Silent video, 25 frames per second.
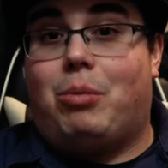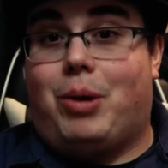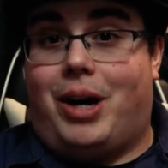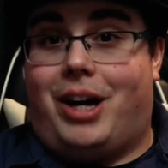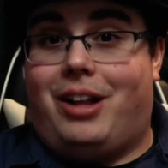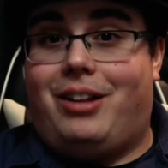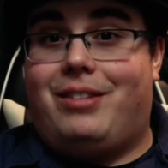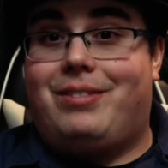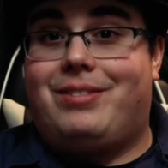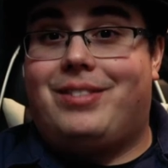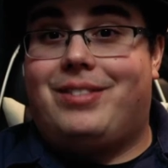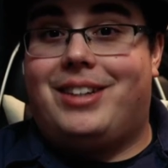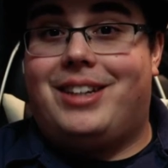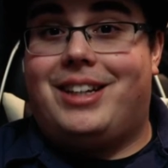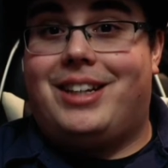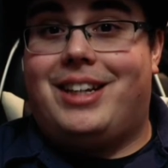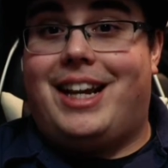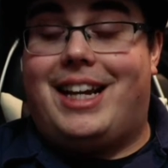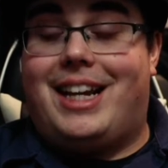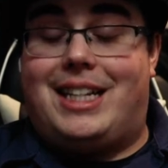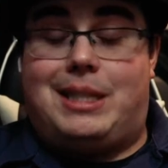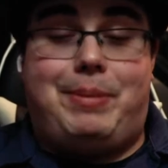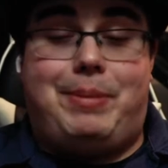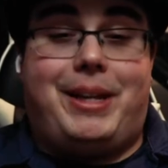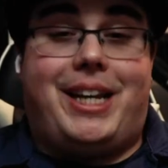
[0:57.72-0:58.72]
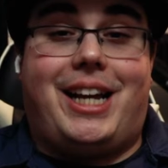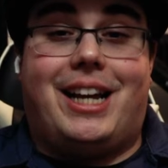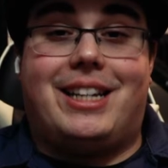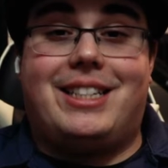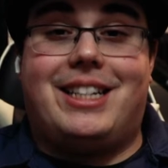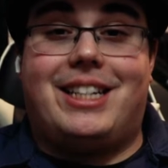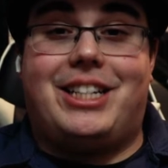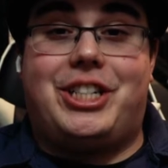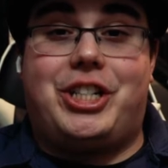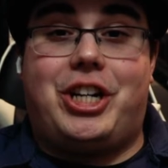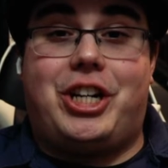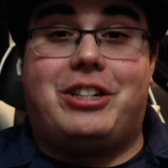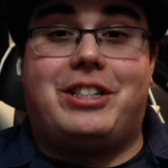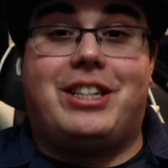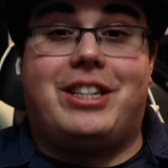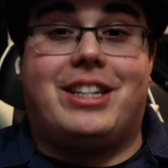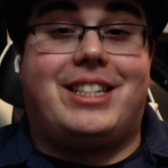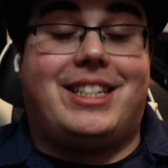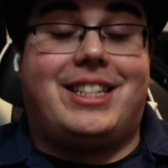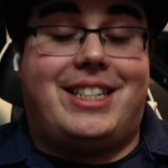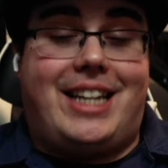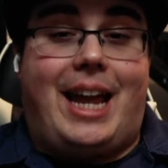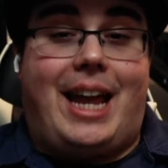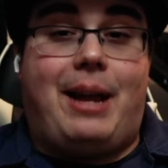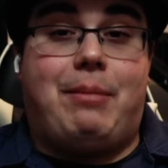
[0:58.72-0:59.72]
Well, it's because it shares the
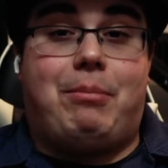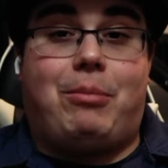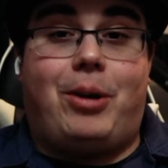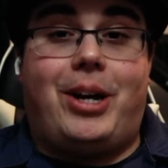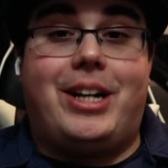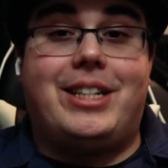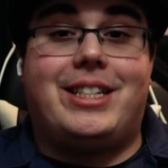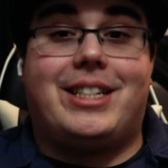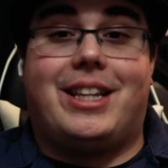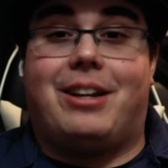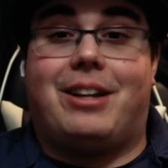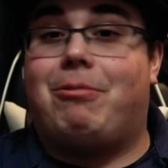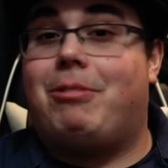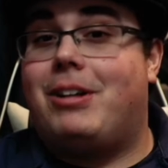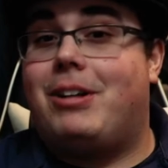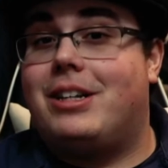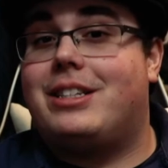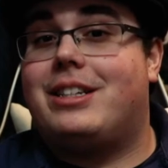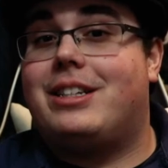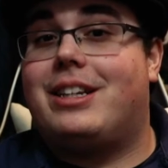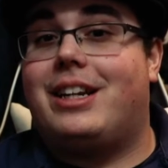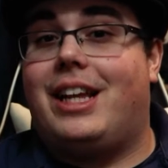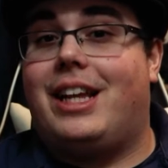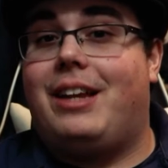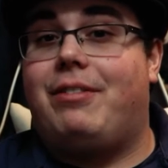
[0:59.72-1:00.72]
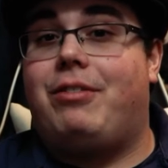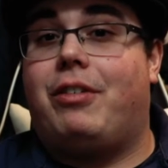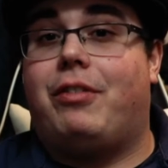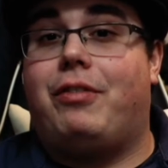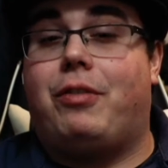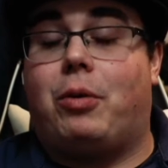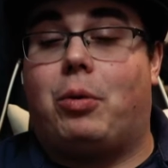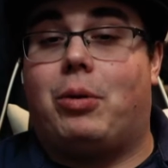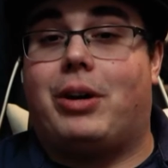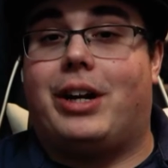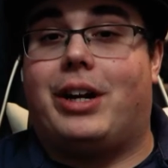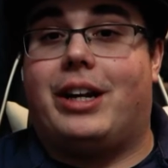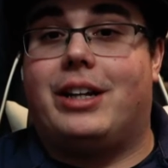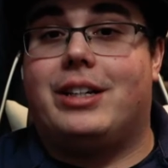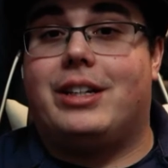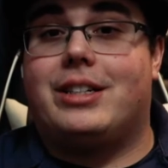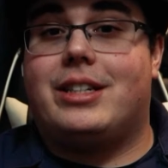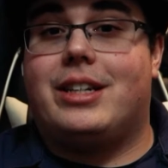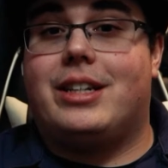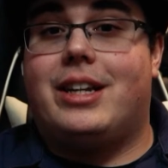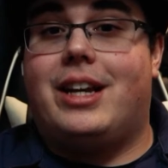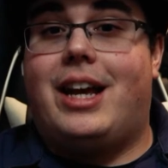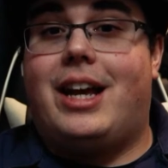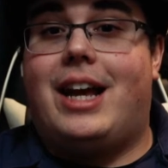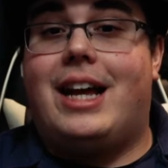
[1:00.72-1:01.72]
same reason that Resident Evil 4
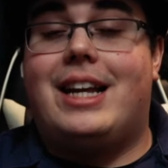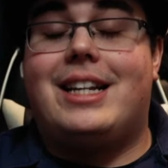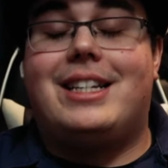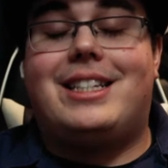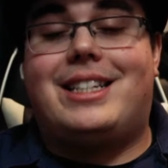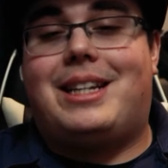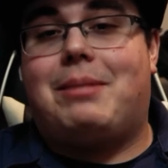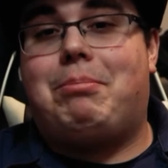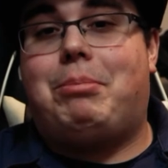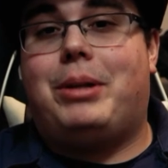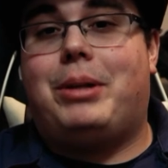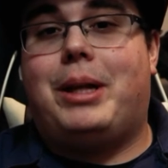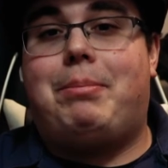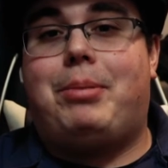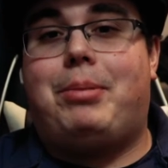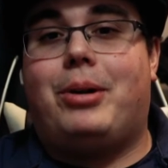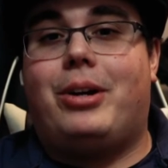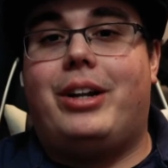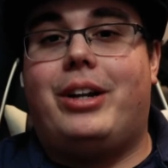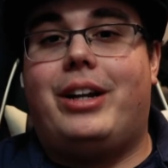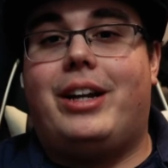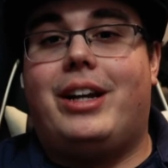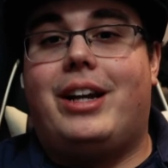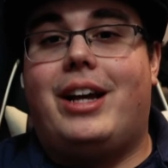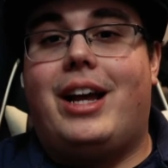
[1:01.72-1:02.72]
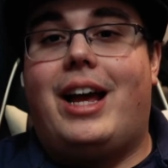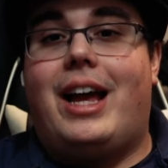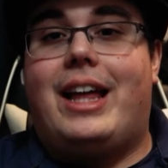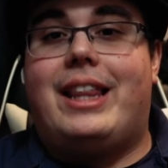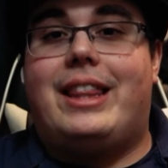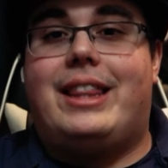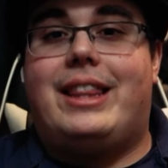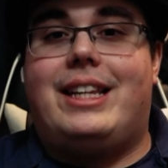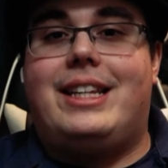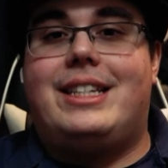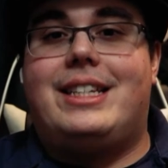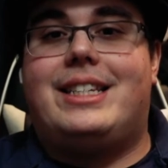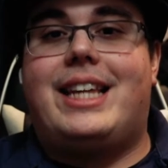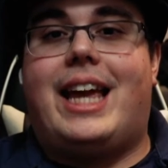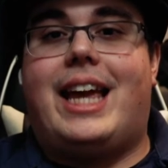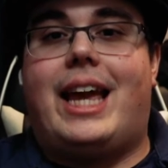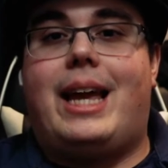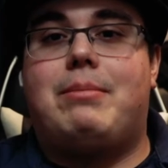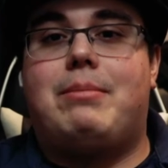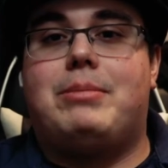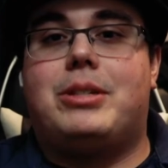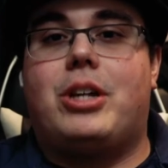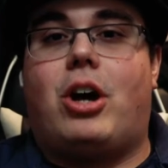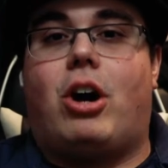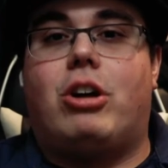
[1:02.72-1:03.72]
does. Simply put, these
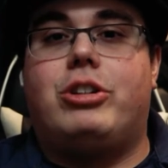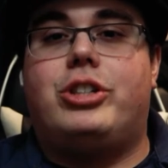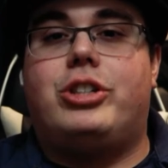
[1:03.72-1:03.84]
games are